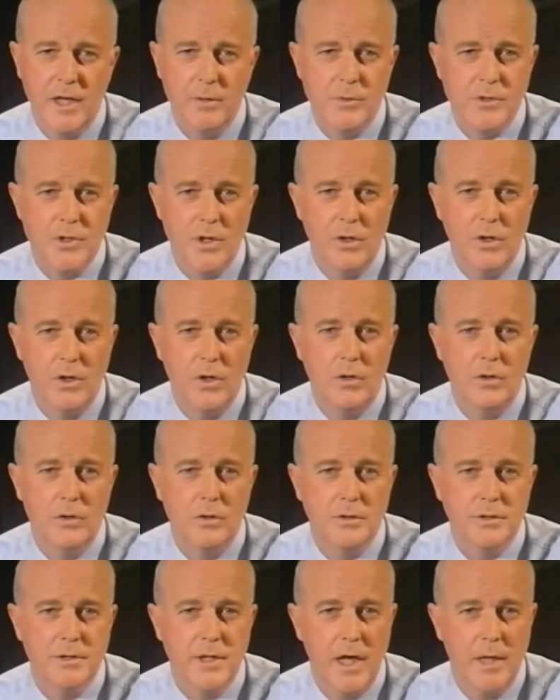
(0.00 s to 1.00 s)
was a
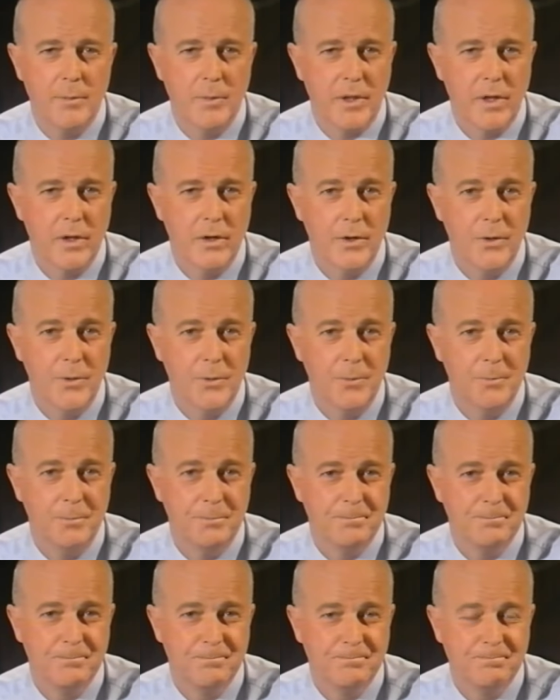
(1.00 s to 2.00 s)
long time ago.
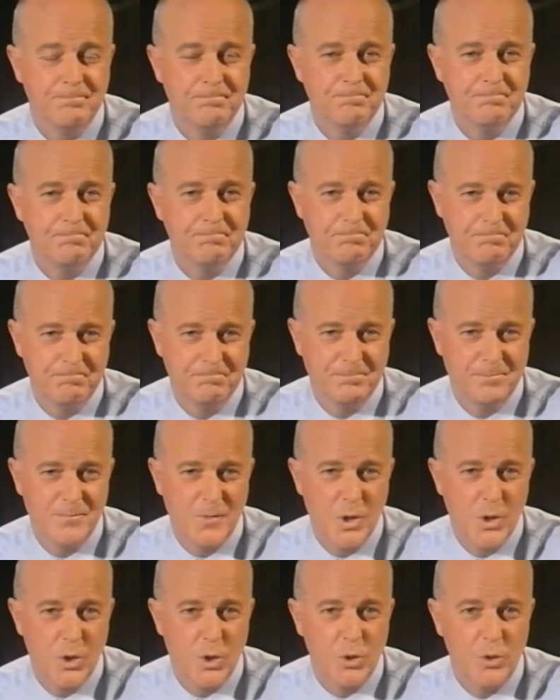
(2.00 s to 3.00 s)

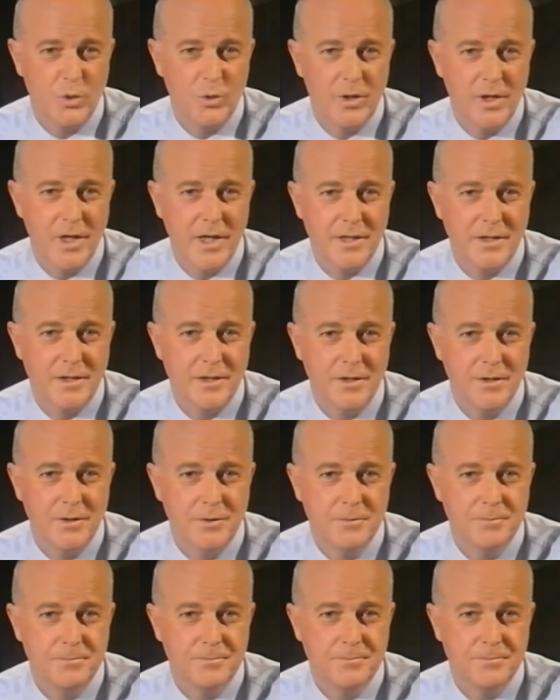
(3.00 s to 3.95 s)
Good night to you.